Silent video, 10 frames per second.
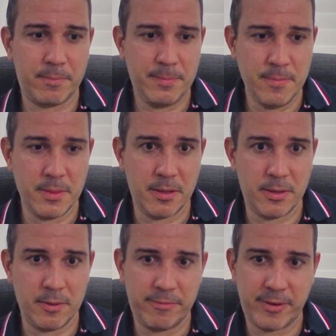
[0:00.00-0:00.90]

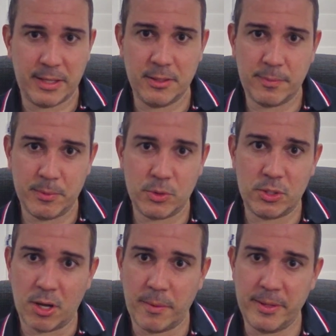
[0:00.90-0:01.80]
the funds, people's
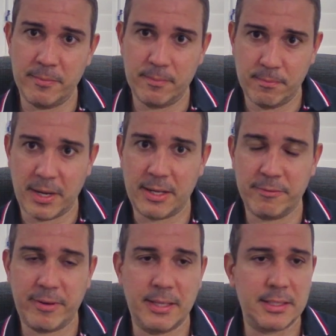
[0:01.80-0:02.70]
retirement money and
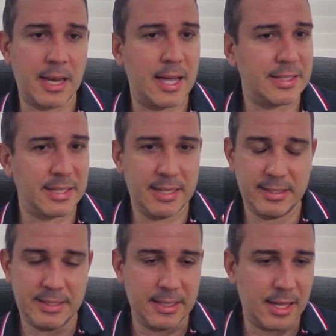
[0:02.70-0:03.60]
funds last
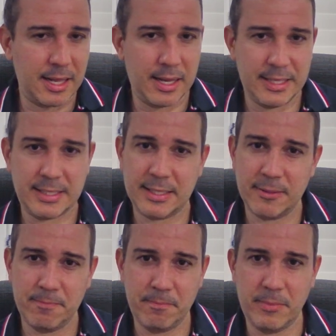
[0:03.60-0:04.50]
till at least
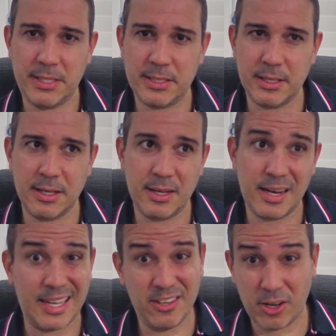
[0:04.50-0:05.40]
mid to
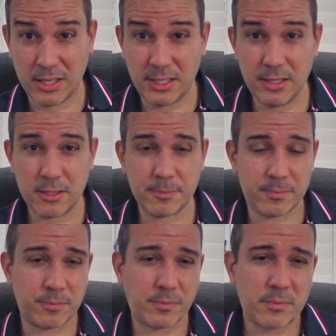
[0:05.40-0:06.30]
late 90s.
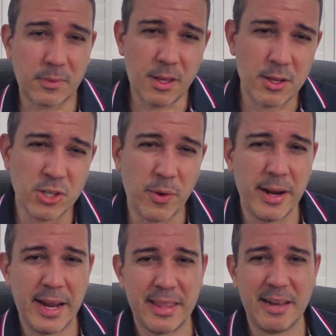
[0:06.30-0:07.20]
So right
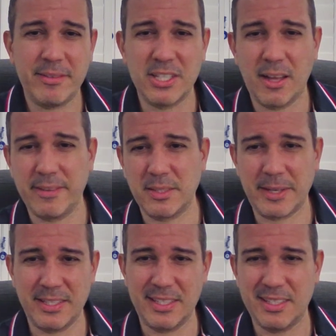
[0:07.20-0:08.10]
now the average life
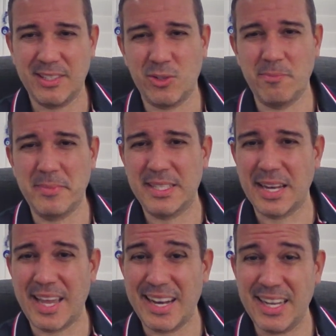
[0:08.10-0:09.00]
expectancy is sort of mid to
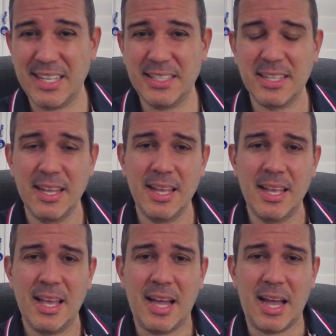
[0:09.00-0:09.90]
late 80s,
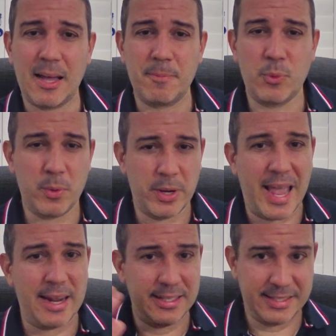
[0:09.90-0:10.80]
but we want
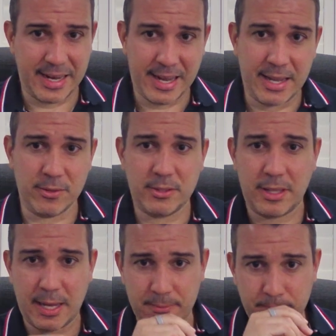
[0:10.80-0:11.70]
to add a decade onto
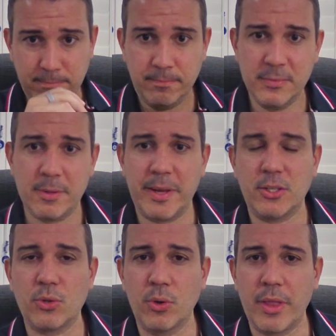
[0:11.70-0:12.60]
that to make
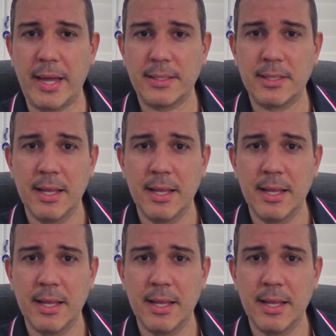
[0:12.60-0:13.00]
sure that